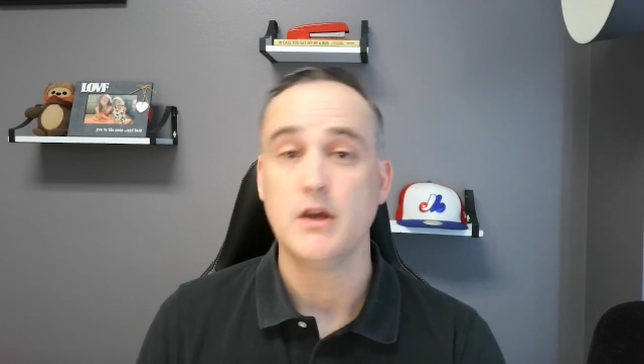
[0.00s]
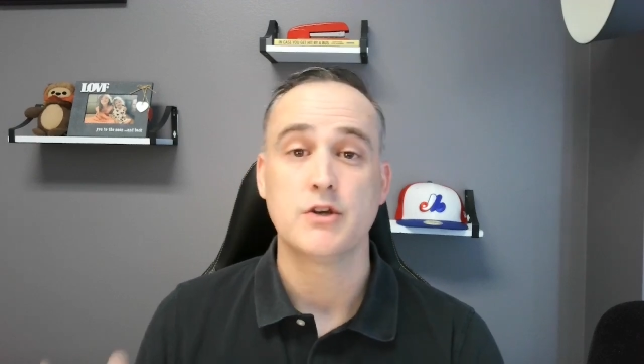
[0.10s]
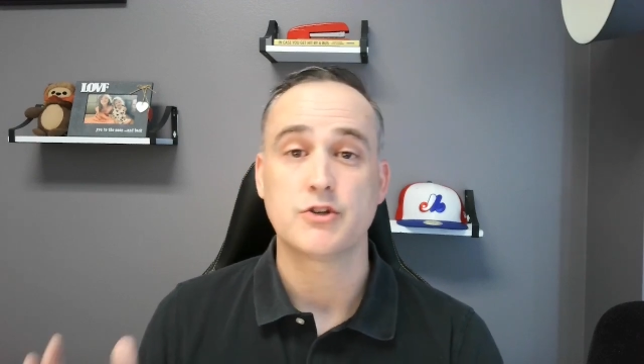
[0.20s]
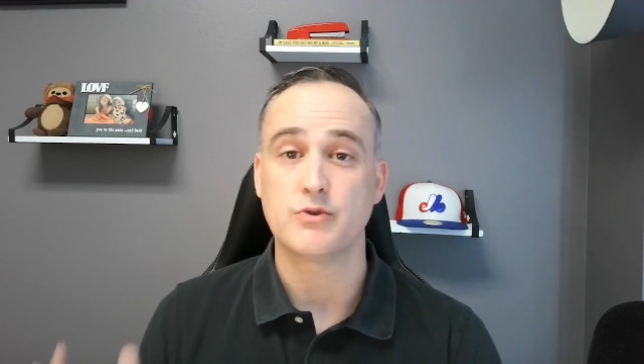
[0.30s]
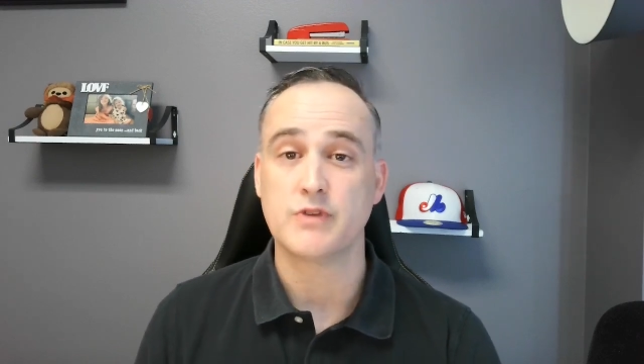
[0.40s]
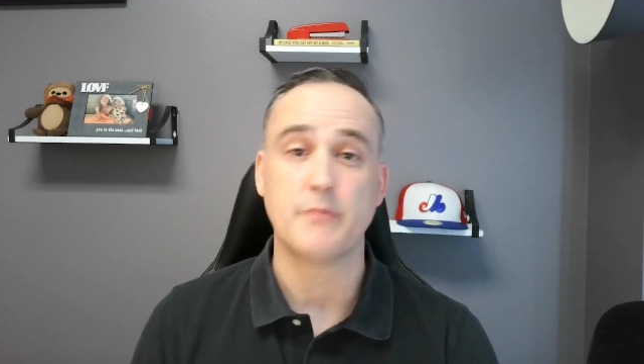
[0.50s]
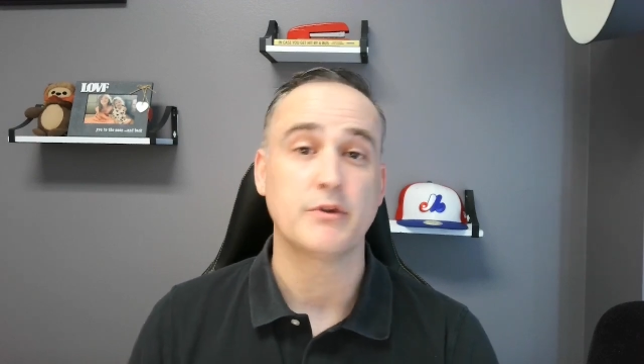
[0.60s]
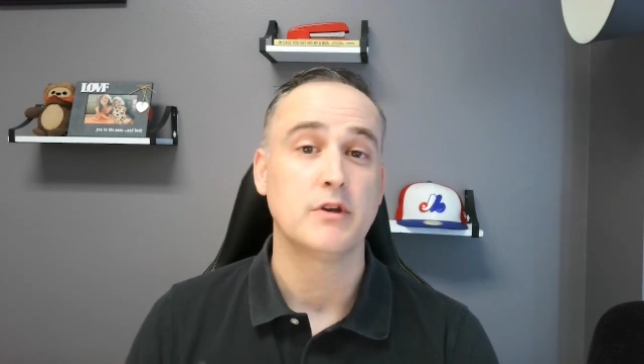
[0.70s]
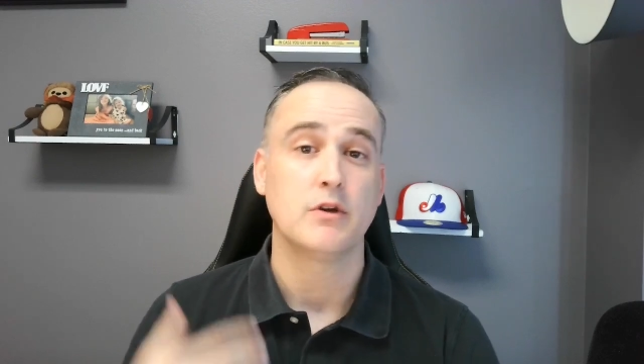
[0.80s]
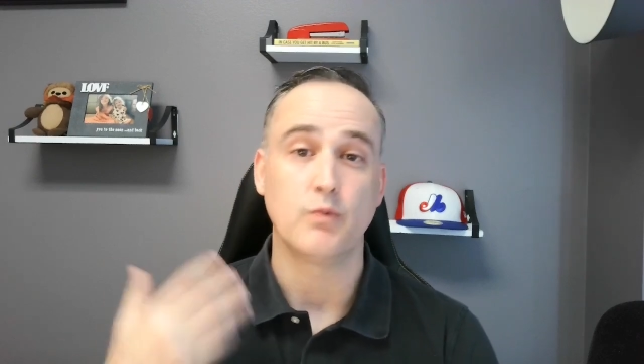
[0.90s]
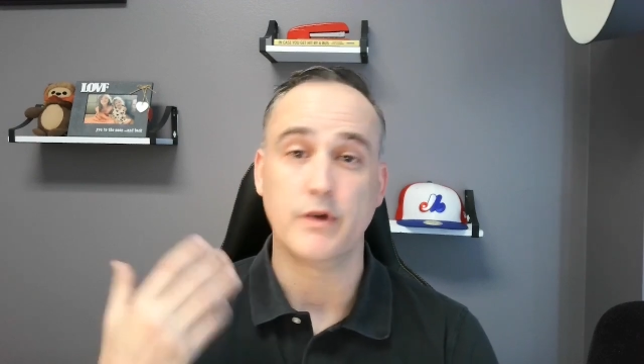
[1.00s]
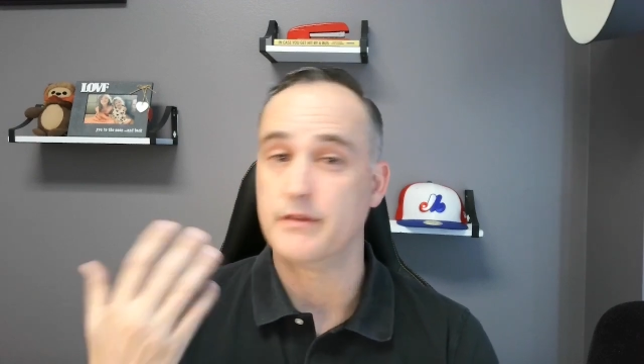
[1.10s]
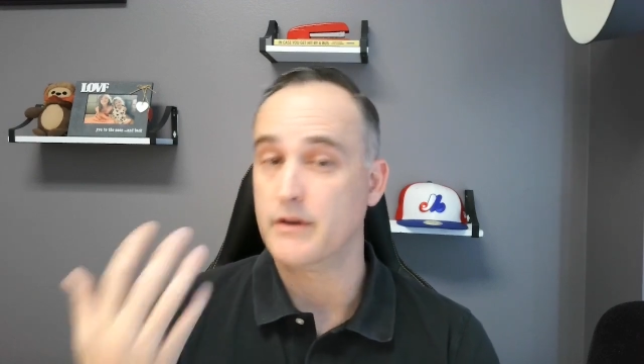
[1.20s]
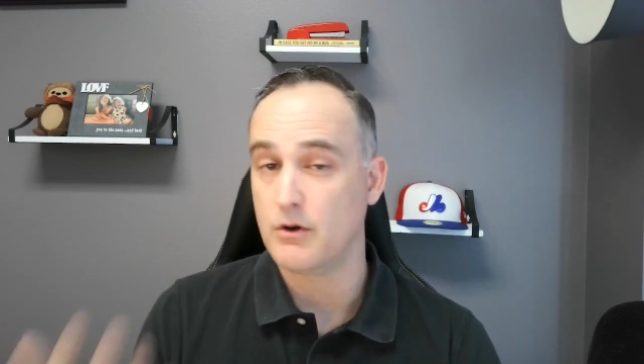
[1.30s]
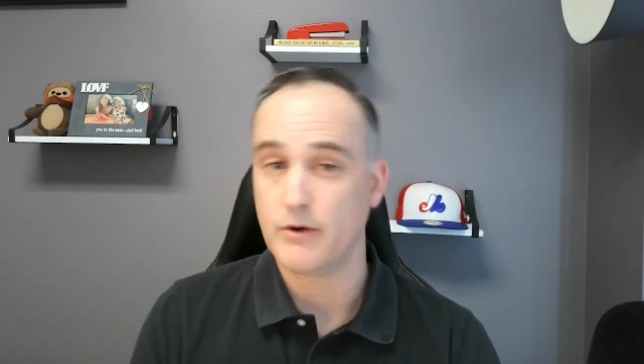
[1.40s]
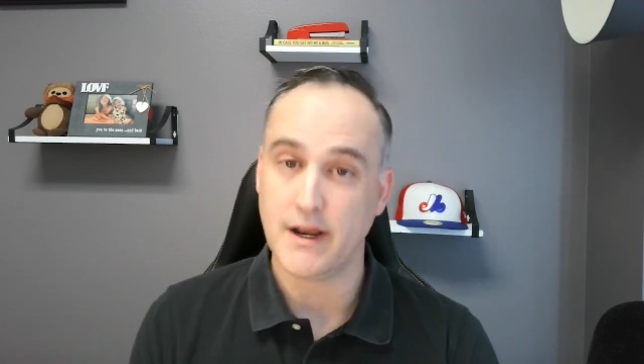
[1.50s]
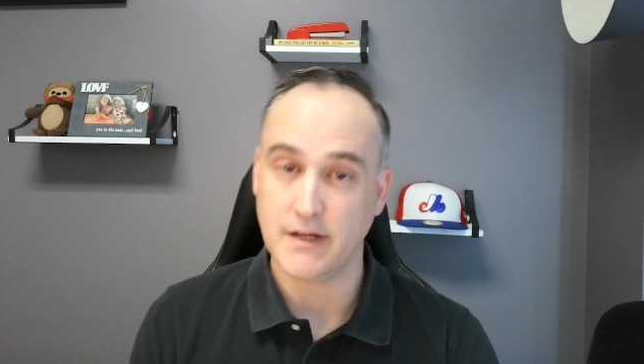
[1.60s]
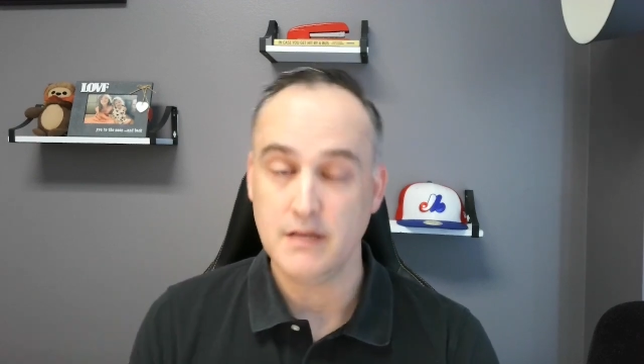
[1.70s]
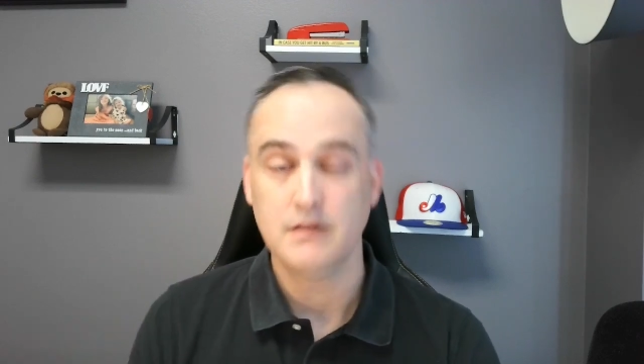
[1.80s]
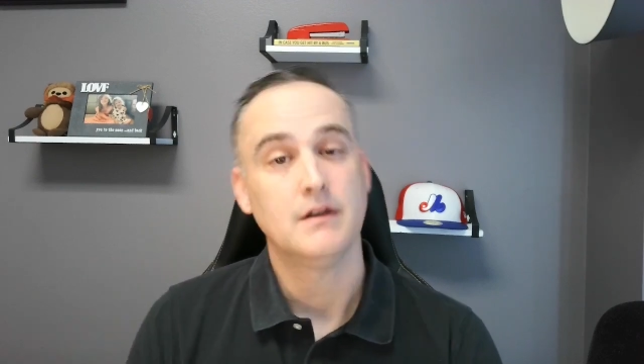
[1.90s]
shows up with their own
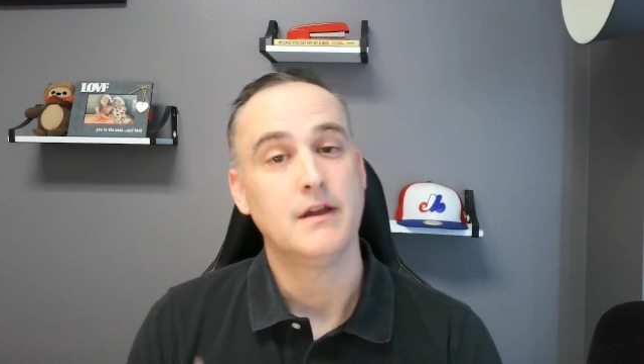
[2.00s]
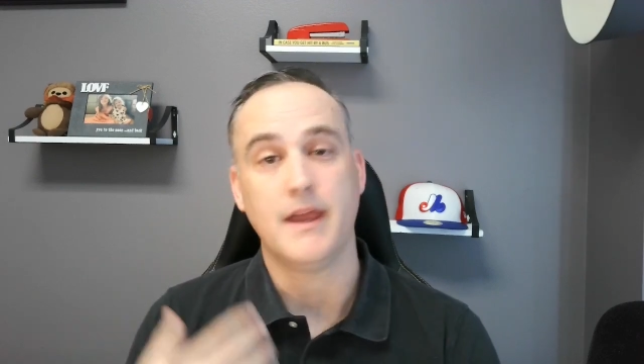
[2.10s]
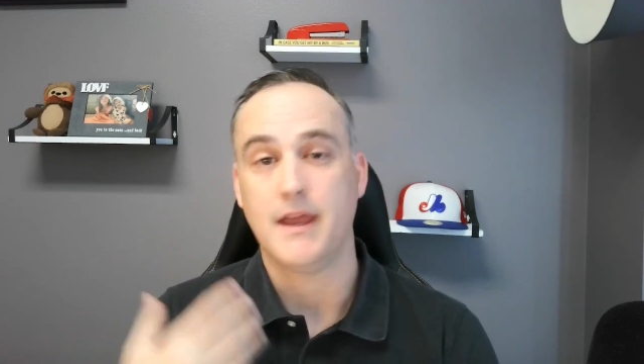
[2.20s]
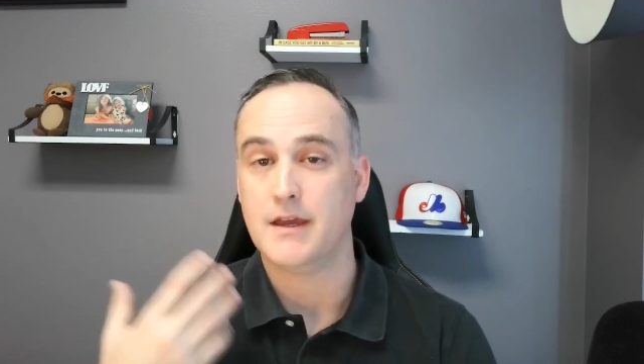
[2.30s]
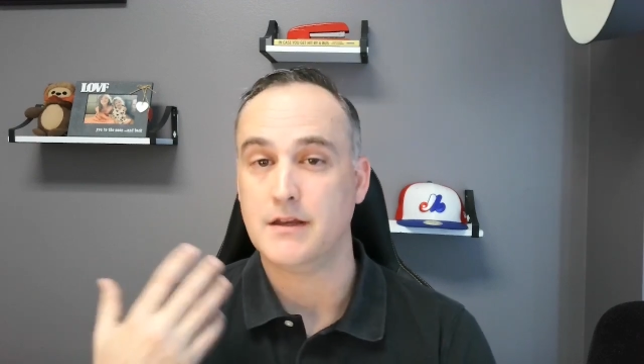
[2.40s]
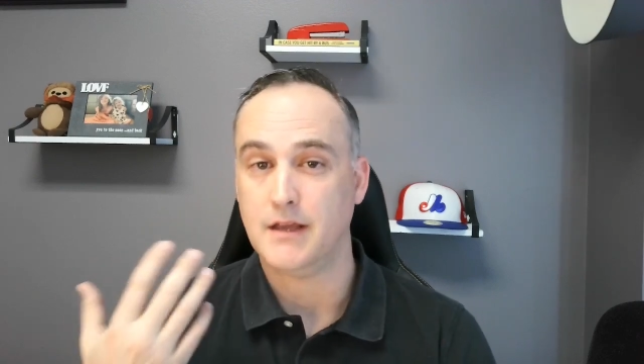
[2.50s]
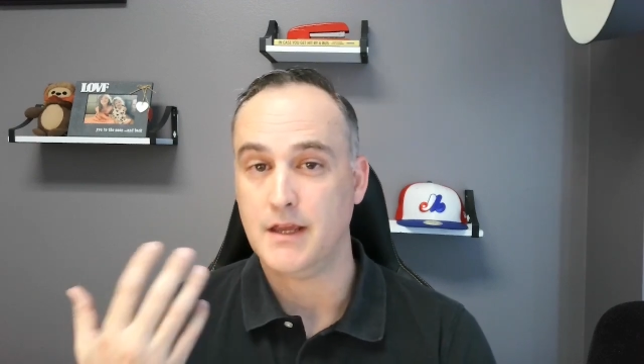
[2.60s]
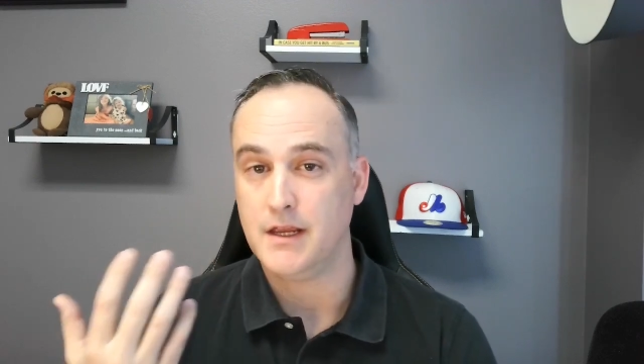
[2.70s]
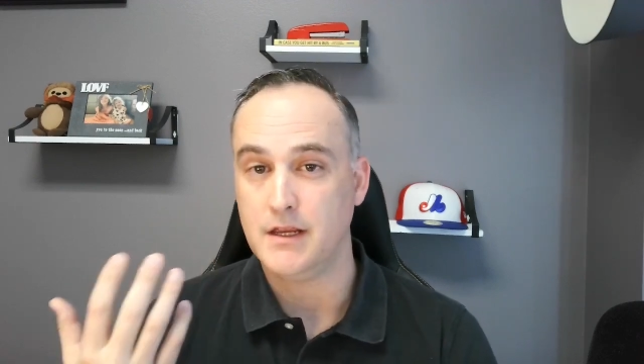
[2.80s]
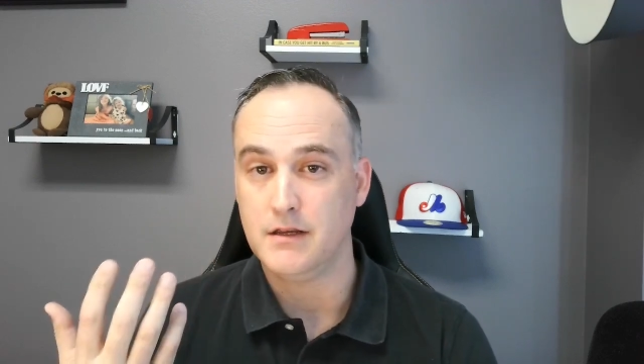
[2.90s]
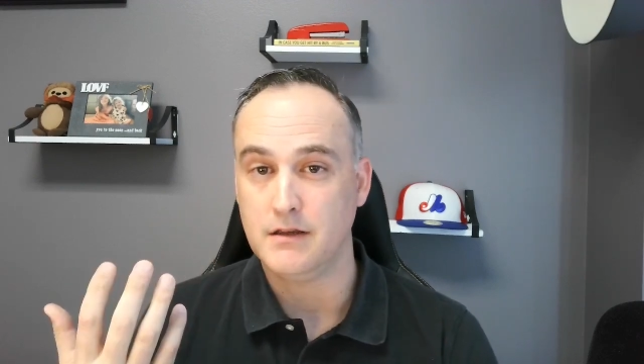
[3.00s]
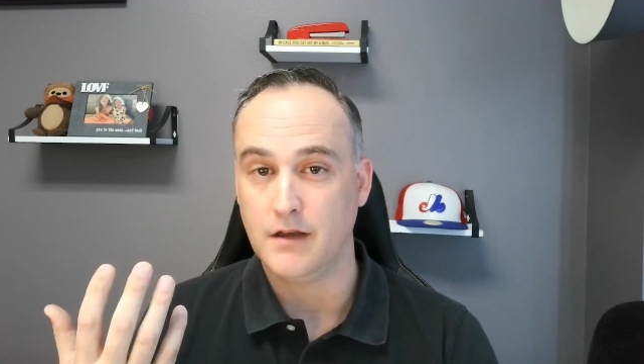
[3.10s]
ID and a